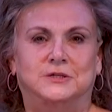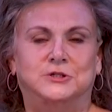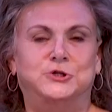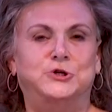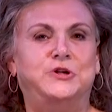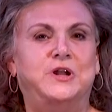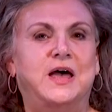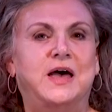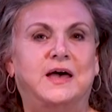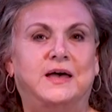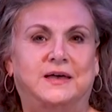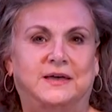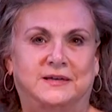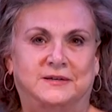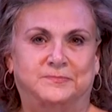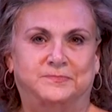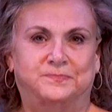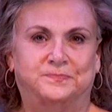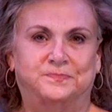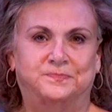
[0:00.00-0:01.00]
Today,
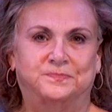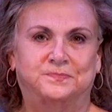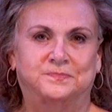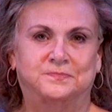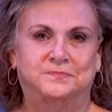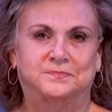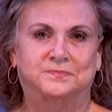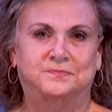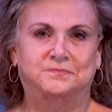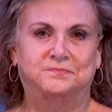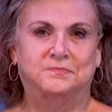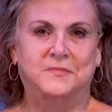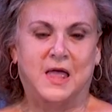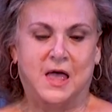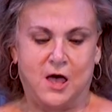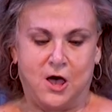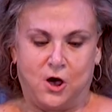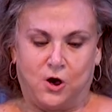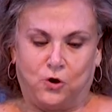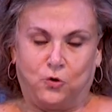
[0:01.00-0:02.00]

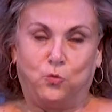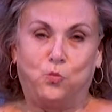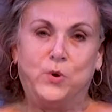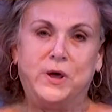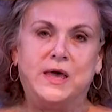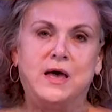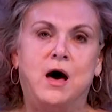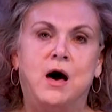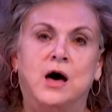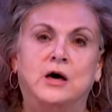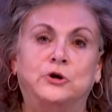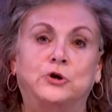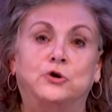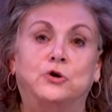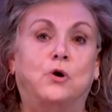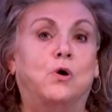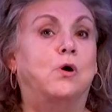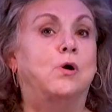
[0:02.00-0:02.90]
we honor